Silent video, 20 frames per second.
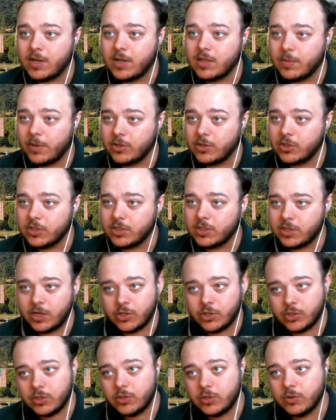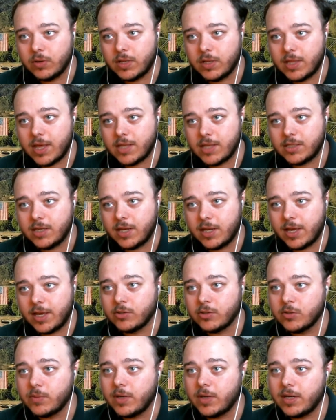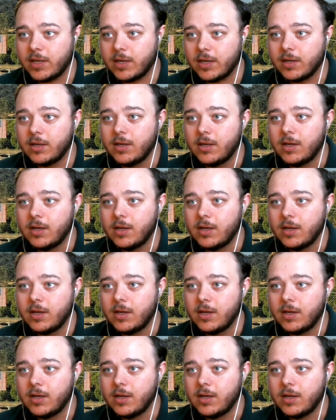in the budget discussion during that city council meeting